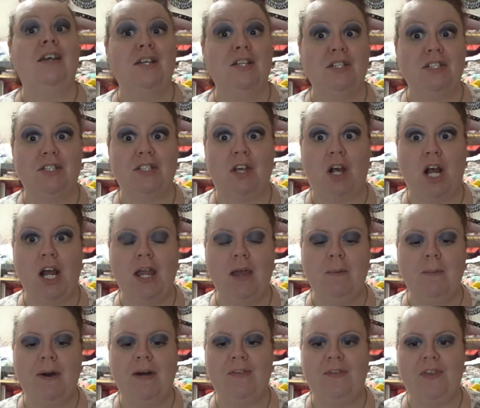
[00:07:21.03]
Sorry
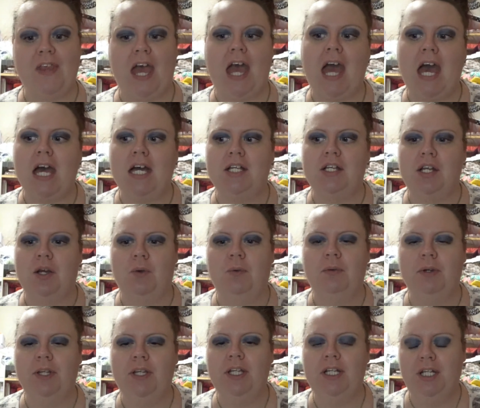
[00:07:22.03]
about that. I don't
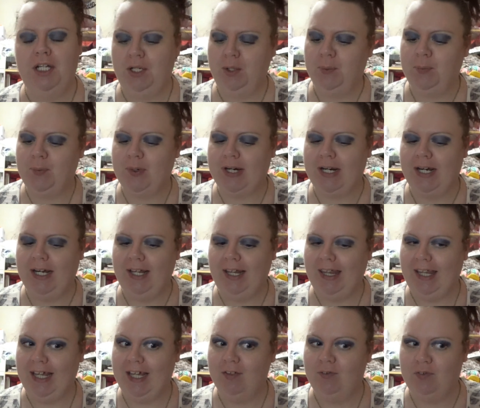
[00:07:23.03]
really know where I
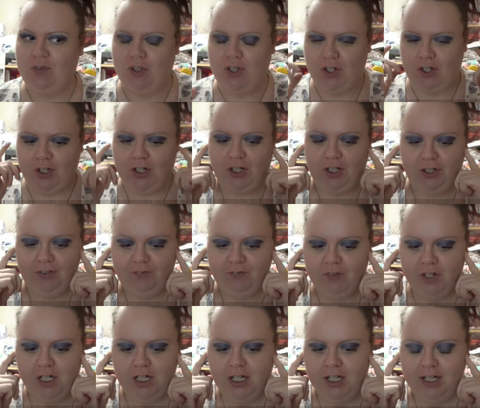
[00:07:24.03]
left off.
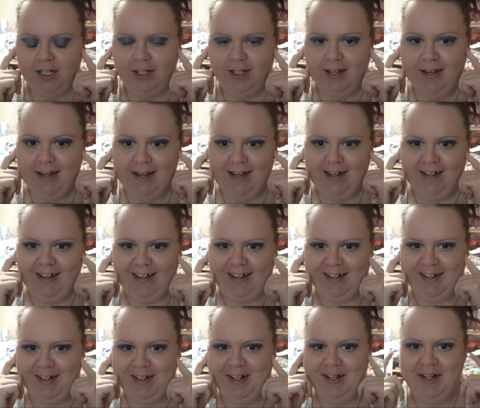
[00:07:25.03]
I
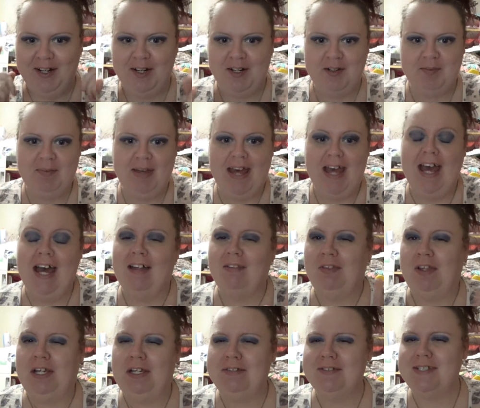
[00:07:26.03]

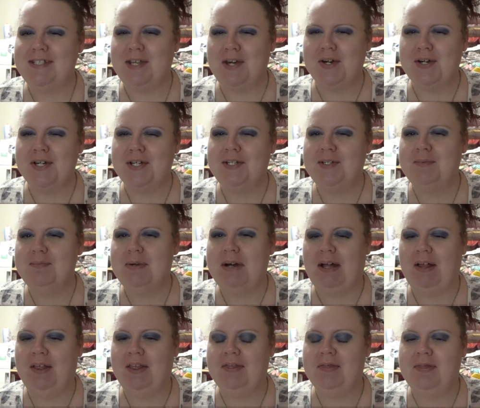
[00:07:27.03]
think I was talking
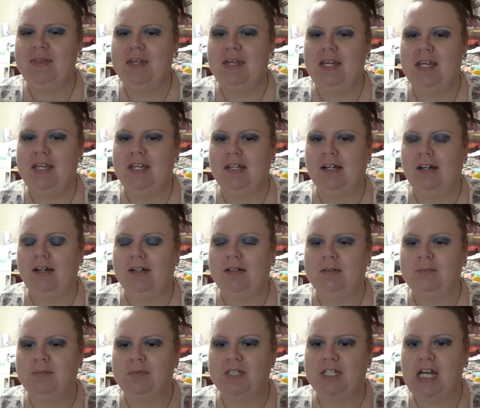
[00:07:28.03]
about the
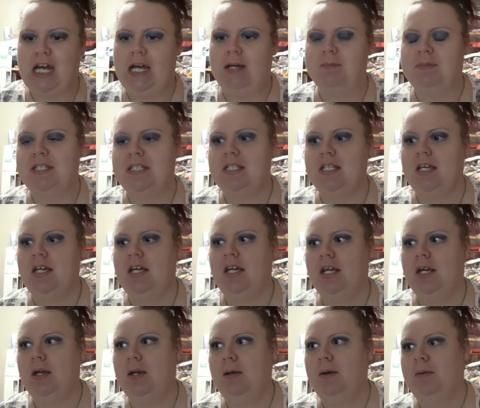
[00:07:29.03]
chapstick,
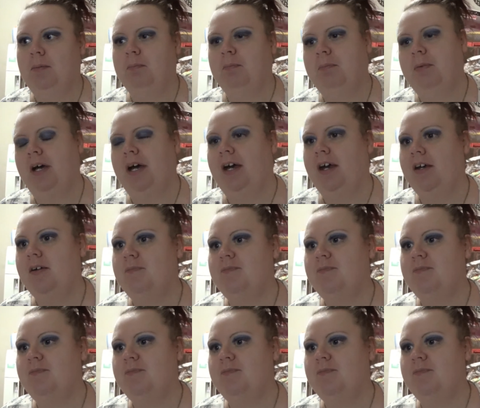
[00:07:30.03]
but